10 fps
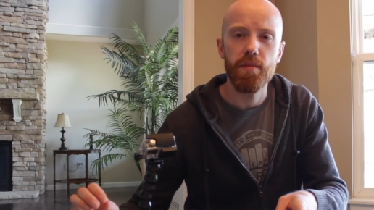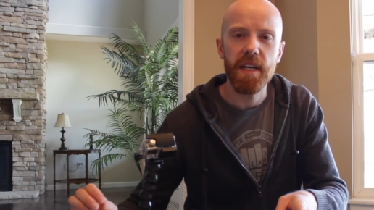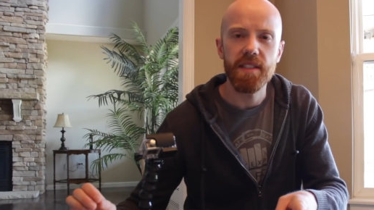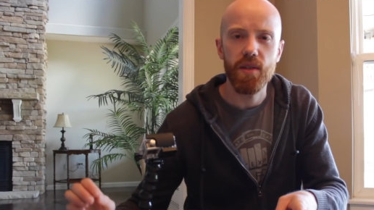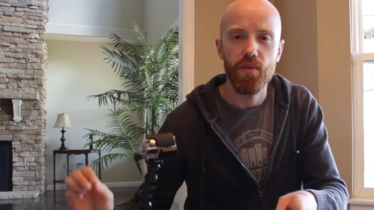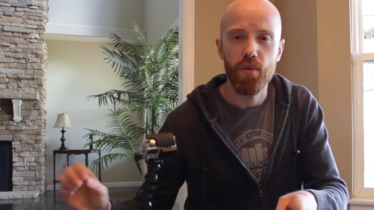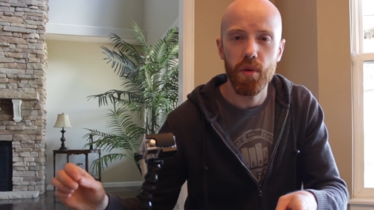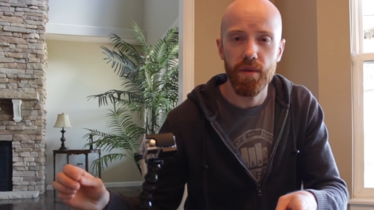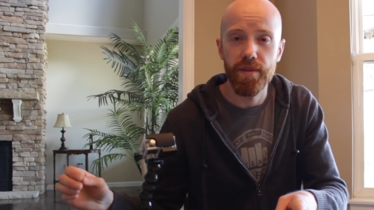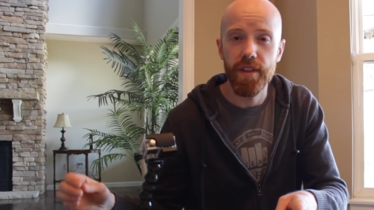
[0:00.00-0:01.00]
basic
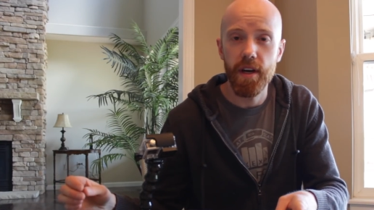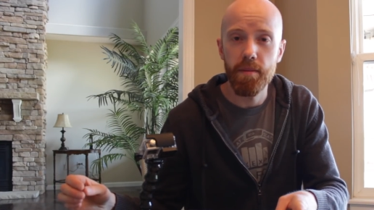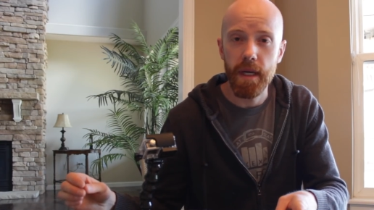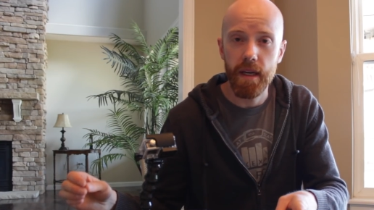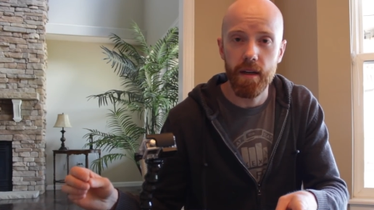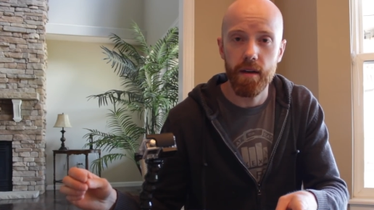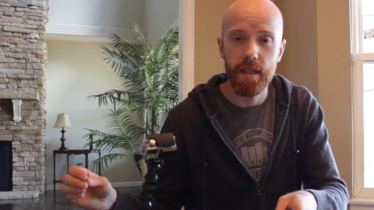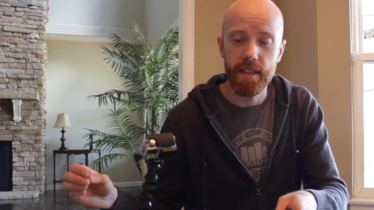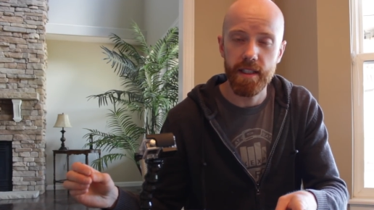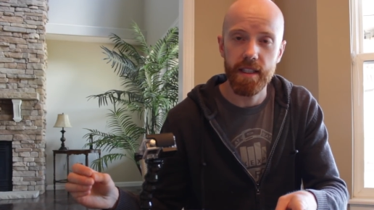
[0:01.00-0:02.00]
rule of thumb here
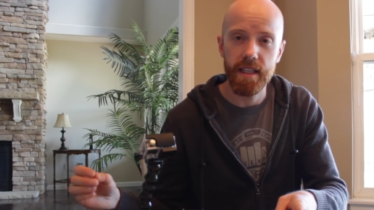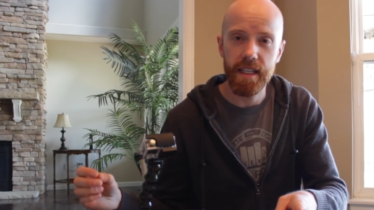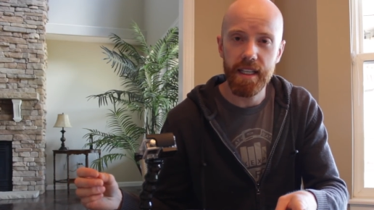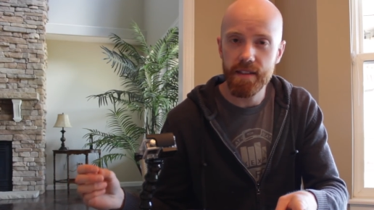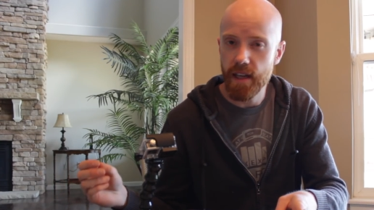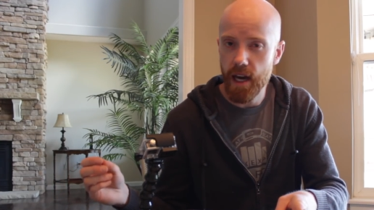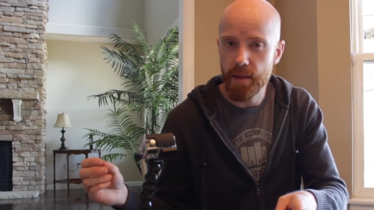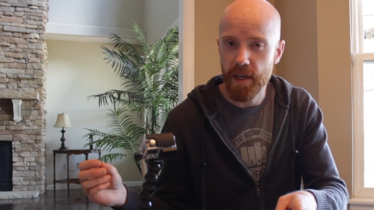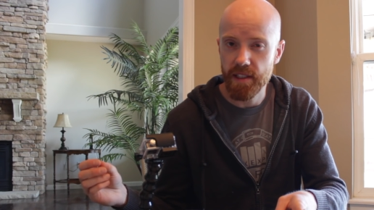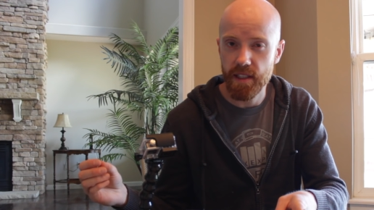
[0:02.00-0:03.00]
is that
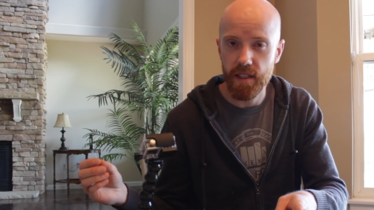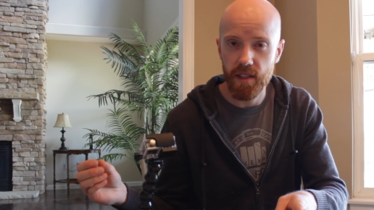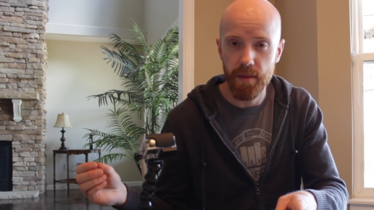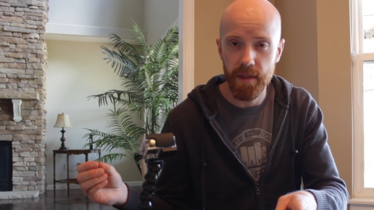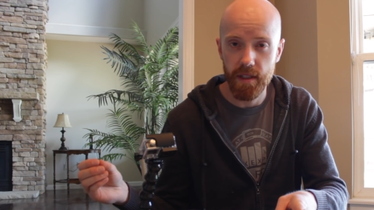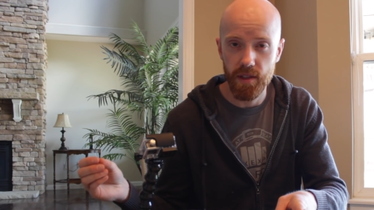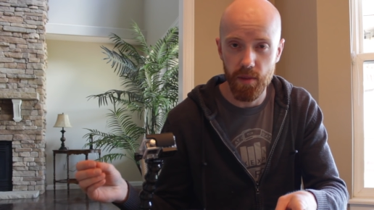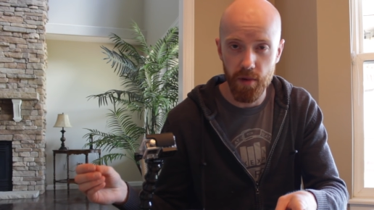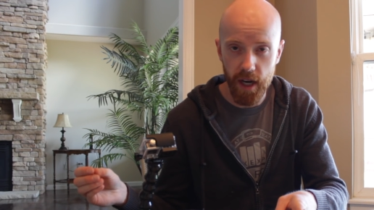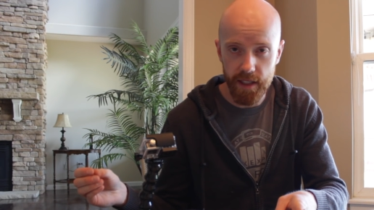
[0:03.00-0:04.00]
anytime I see something
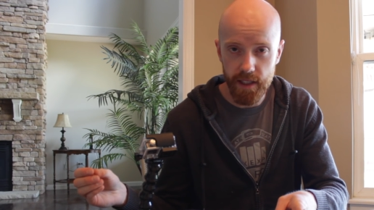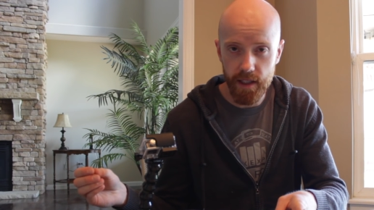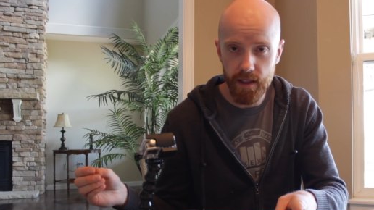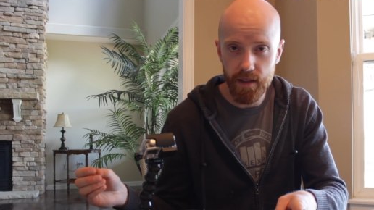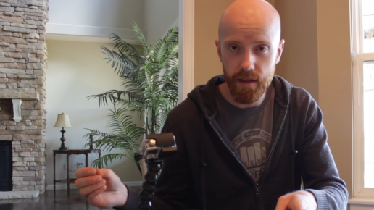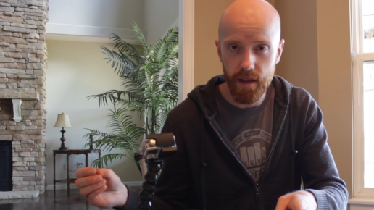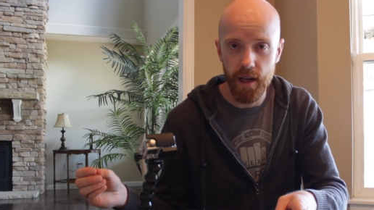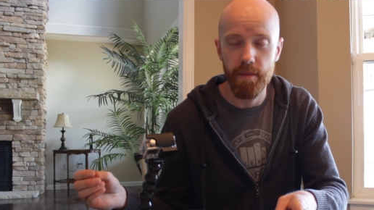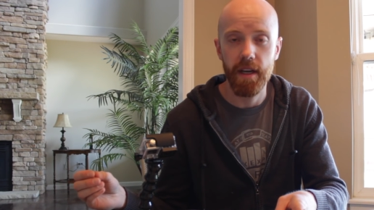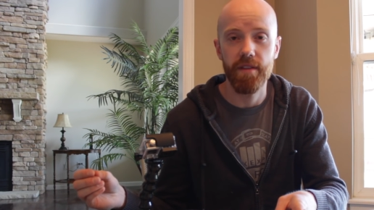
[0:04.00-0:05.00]
surprising,
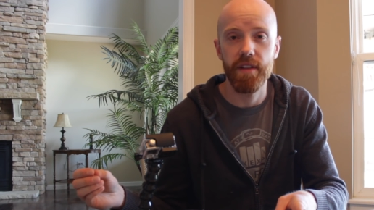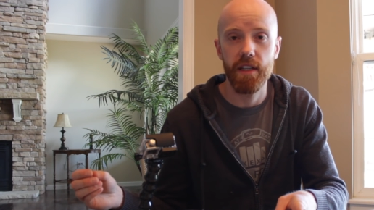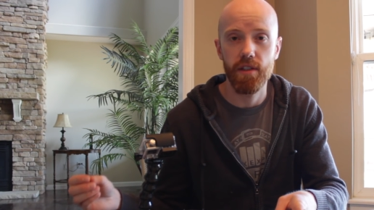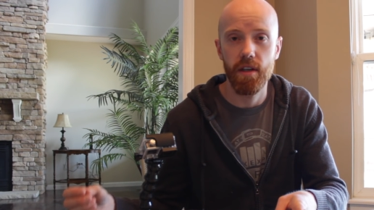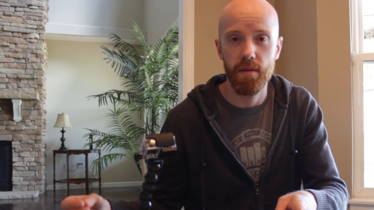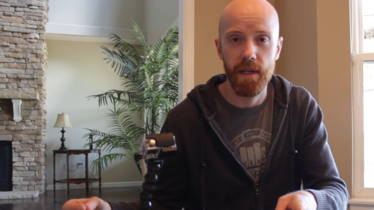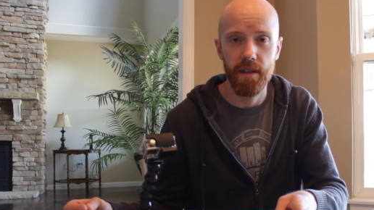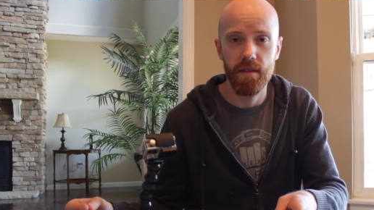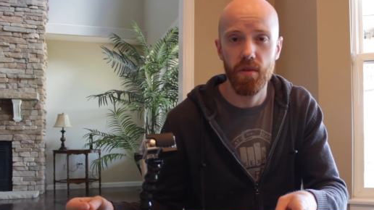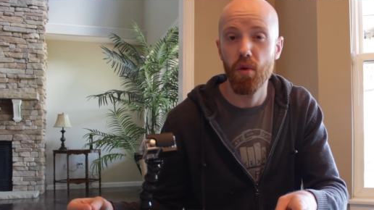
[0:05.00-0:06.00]
I make a flashcard about
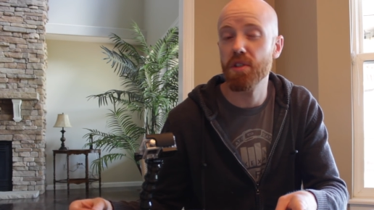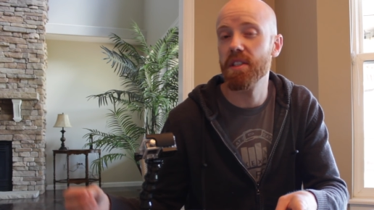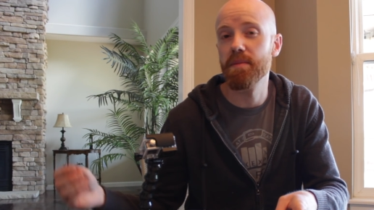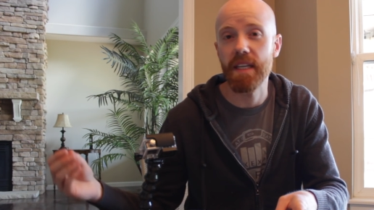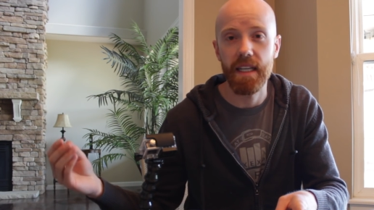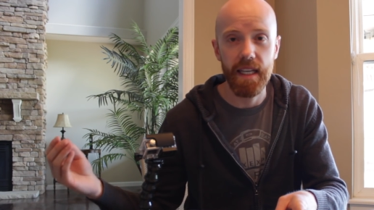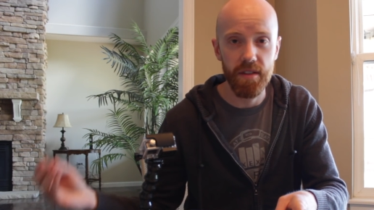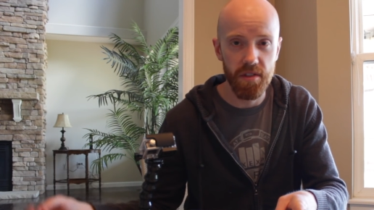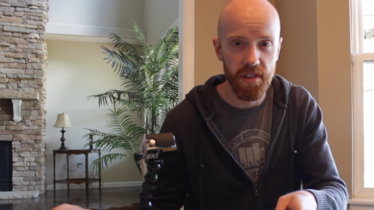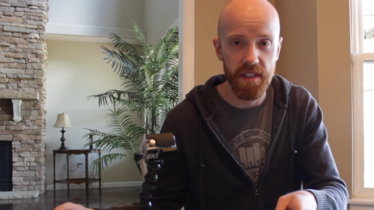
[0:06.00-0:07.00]
it, or something
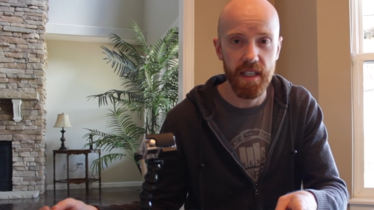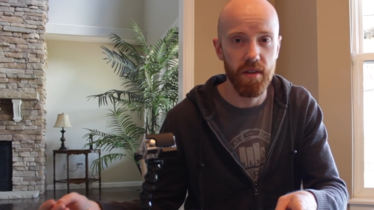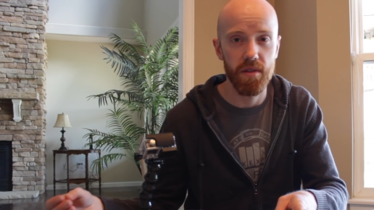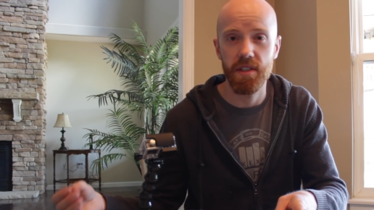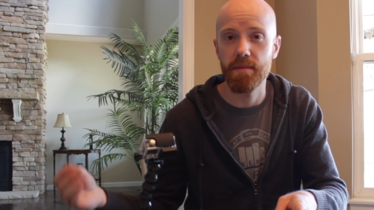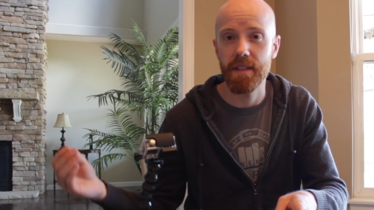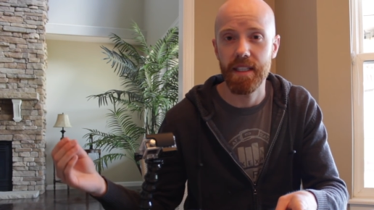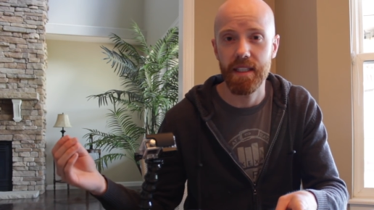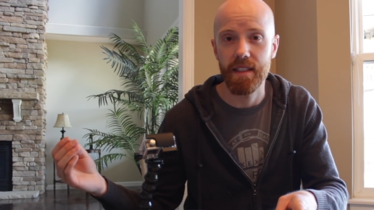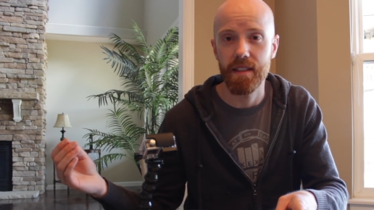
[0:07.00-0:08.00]
interesting, or
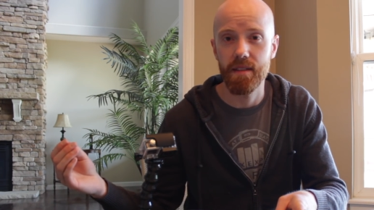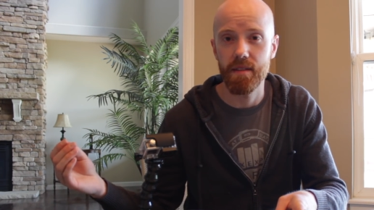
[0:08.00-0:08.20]
something